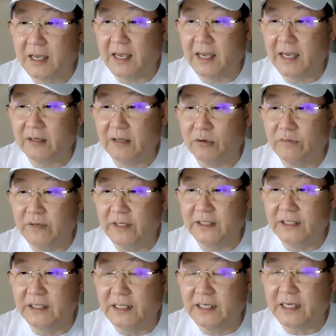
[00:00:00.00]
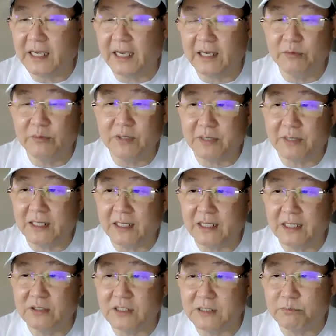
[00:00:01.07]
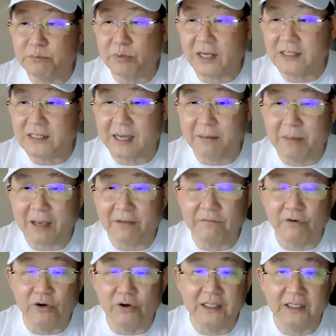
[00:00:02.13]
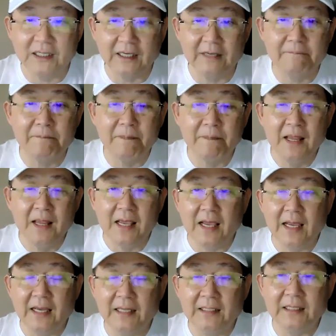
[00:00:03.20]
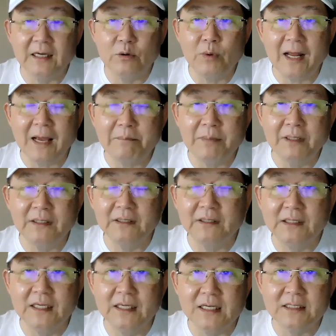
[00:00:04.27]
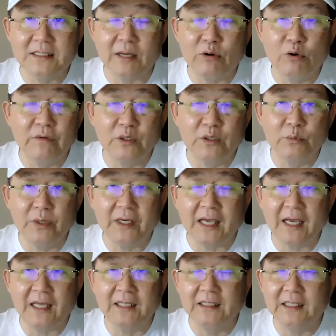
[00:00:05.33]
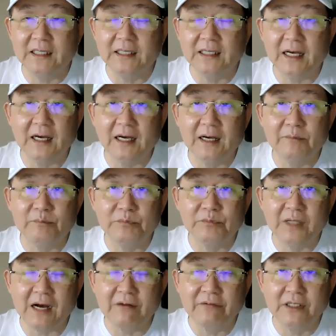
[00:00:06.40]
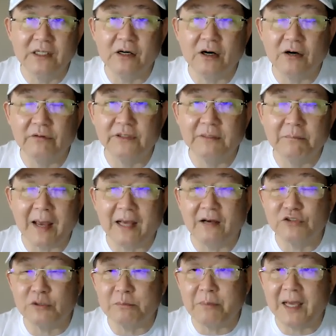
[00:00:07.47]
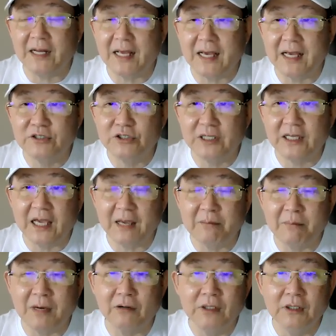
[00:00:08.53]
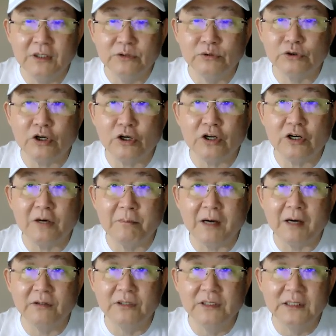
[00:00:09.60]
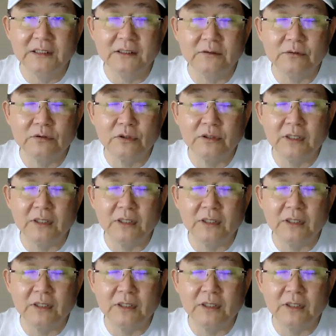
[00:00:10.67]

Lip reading: And over in the Nikkei, we are beginning to see prices are back falling again. And what happened is that over the weekend, the governor of the Bank of Japan actually came out to talk about yield